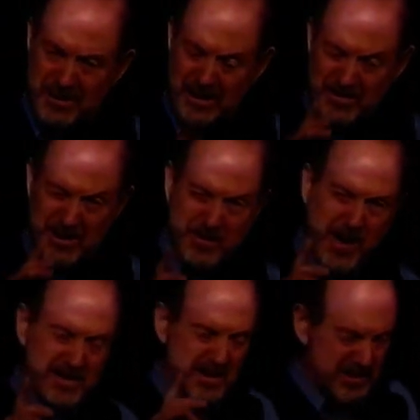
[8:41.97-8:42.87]
Now,
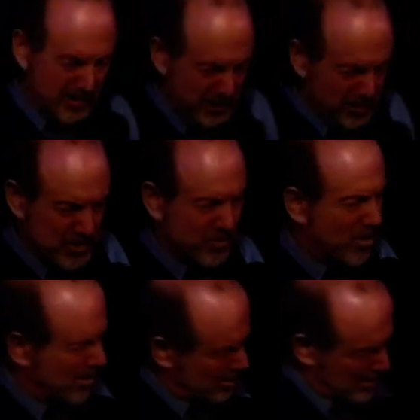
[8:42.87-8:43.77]
suspecting something was
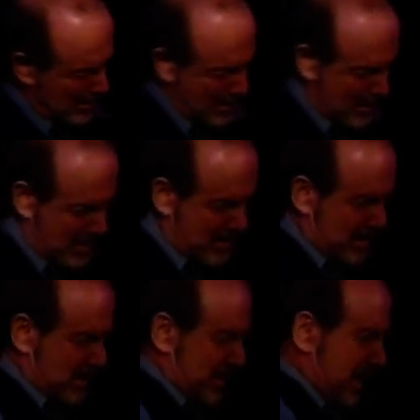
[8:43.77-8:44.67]
wrong,
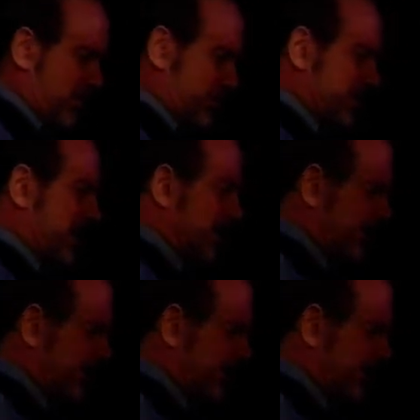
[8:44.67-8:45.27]
Howie got up